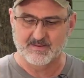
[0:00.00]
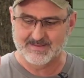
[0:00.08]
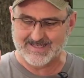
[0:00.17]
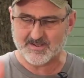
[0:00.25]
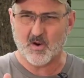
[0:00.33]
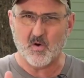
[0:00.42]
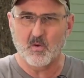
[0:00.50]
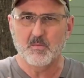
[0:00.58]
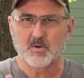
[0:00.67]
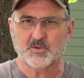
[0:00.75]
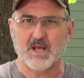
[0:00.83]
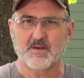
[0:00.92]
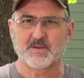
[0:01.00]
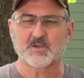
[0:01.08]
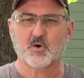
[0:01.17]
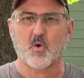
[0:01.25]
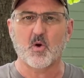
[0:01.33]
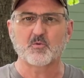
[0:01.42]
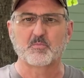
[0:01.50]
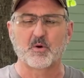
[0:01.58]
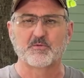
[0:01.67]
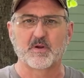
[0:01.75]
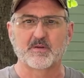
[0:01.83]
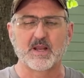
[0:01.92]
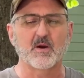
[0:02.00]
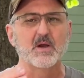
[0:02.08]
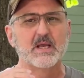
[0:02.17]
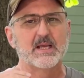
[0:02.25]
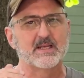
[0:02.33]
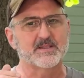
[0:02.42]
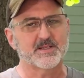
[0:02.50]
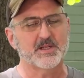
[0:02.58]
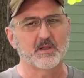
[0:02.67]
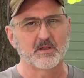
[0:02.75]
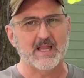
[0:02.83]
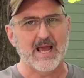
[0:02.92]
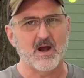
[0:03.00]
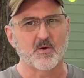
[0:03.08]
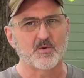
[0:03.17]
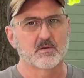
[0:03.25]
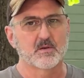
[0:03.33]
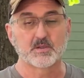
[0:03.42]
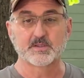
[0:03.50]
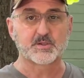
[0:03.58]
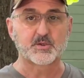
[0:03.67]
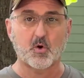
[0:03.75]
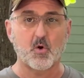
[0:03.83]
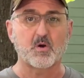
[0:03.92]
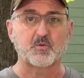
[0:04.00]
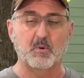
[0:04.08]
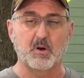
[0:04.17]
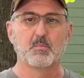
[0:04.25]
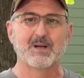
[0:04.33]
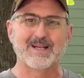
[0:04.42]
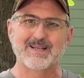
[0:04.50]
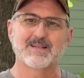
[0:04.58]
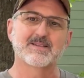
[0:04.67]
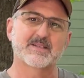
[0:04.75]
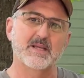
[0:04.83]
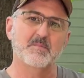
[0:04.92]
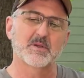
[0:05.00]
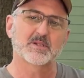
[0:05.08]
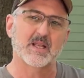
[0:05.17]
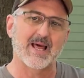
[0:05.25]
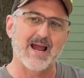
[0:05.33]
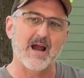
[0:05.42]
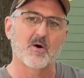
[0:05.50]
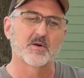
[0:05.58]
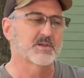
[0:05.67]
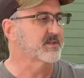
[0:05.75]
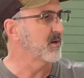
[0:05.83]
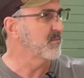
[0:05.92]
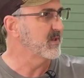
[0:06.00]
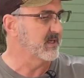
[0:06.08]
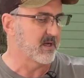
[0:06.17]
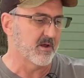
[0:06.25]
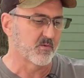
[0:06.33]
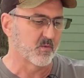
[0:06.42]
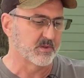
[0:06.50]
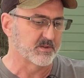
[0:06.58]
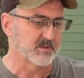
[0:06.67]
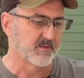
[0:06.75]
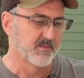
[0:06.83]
That's almost how this crossbow felt. Now, it's still loud because it's a crossbow, but it doesn't seem as loud as some of the other ones.